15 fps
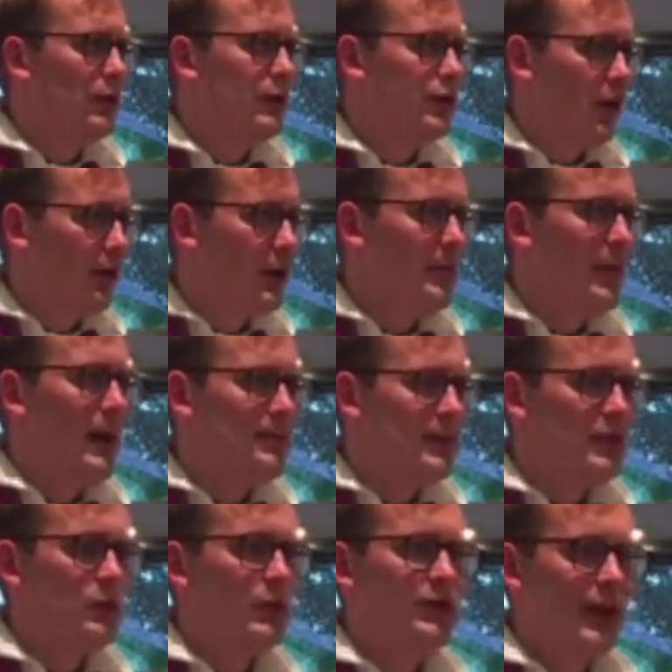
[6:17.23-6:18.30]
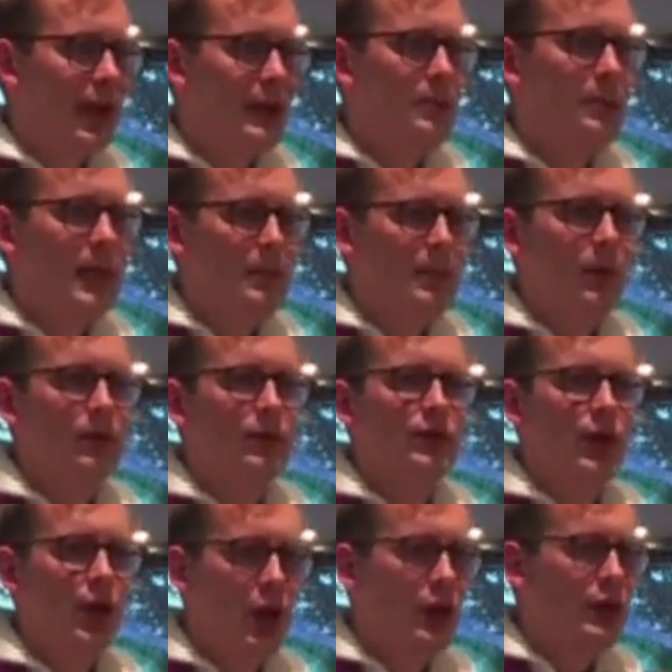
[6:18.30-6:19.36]
John the Baptist was telling people,
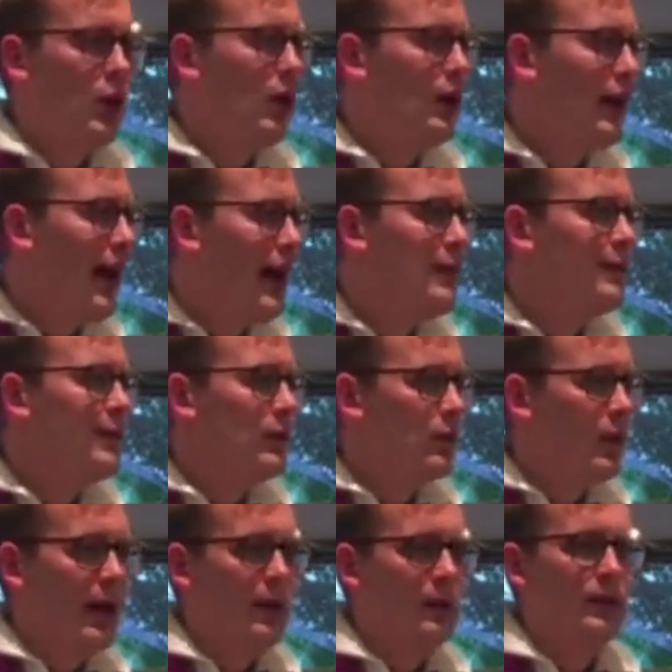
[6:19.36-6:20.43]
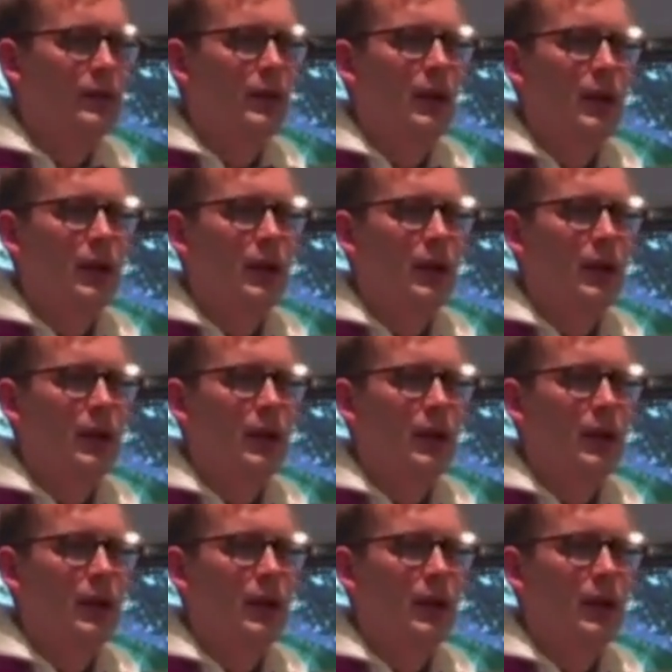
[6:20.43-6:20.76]
turn your life around.